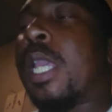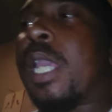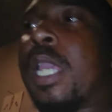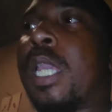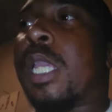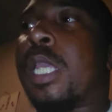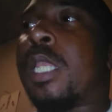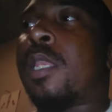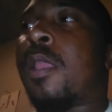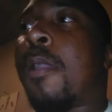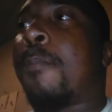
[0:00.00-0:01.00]

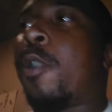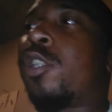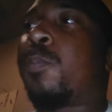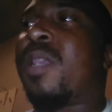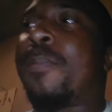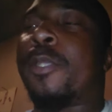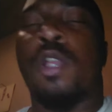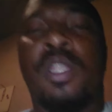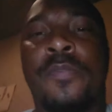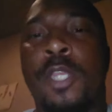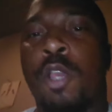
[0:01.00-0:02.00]
And most people
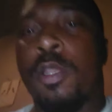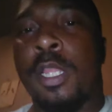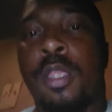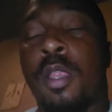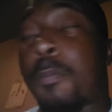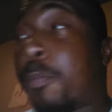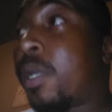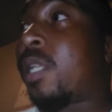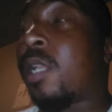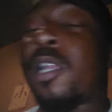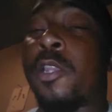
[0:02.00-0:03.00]
don't even know that they're
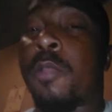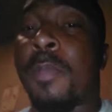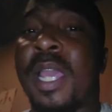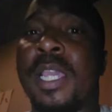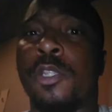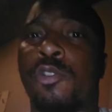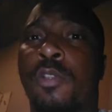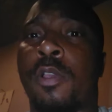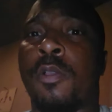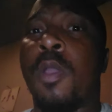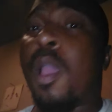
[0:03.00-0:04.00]
put under mind
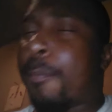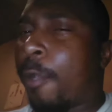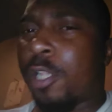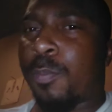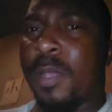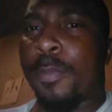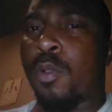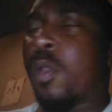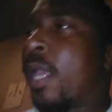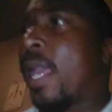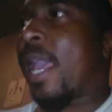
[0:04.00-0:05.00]
control. Most
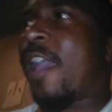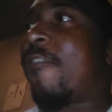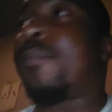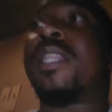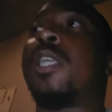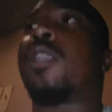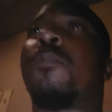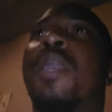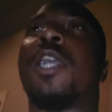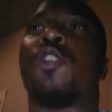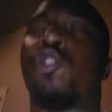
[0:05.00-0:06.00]
people have been under
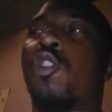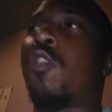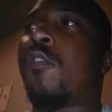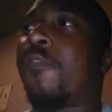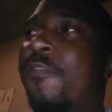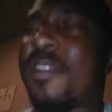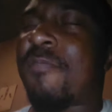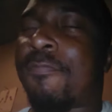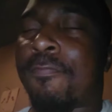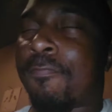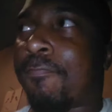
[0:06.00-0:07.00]
mind control for
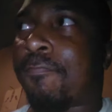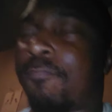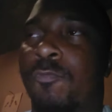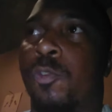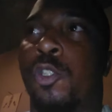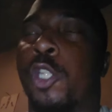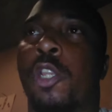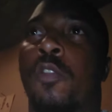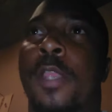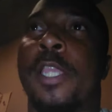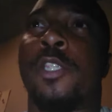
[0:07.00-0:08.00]

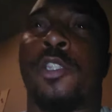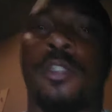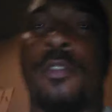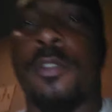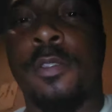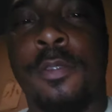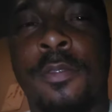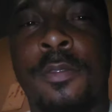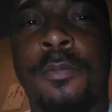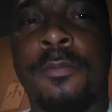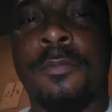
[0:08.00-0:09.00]
generations.
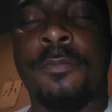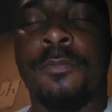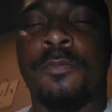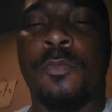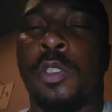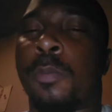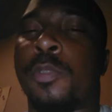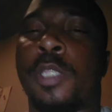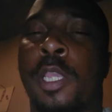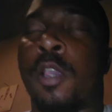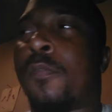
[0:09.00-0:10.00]
Some
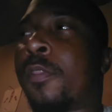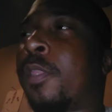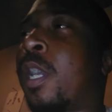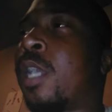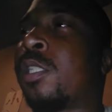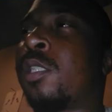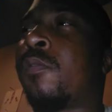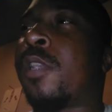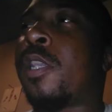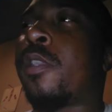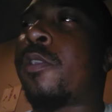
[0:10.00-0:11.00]
say over thousands of
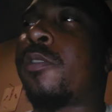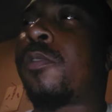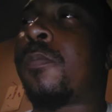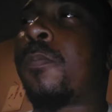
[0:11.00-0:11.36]
years.